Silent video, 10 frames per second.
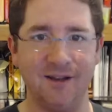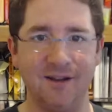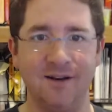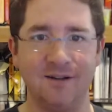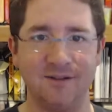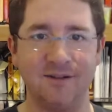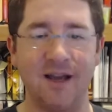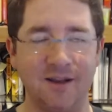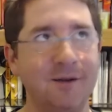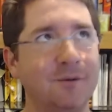that there's
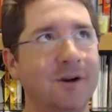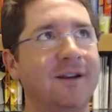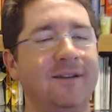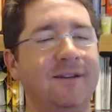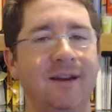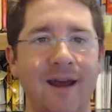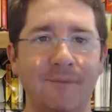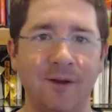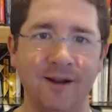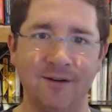I think we're going to see an
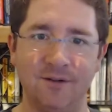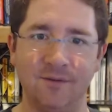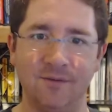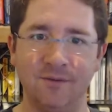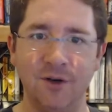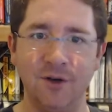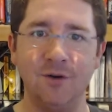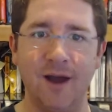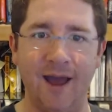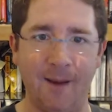avalanche of
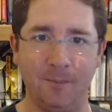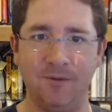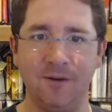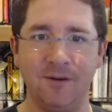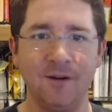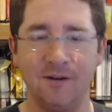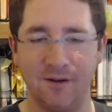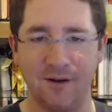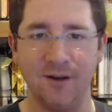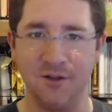new apps
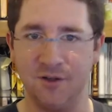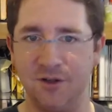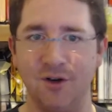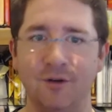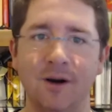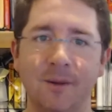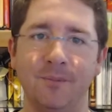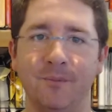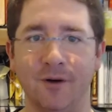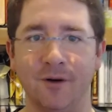suddenly just show up
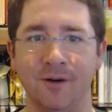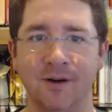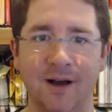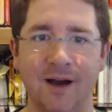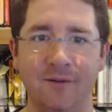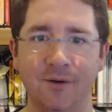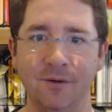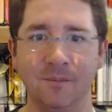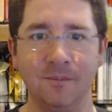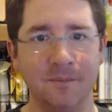for uh, iPhone.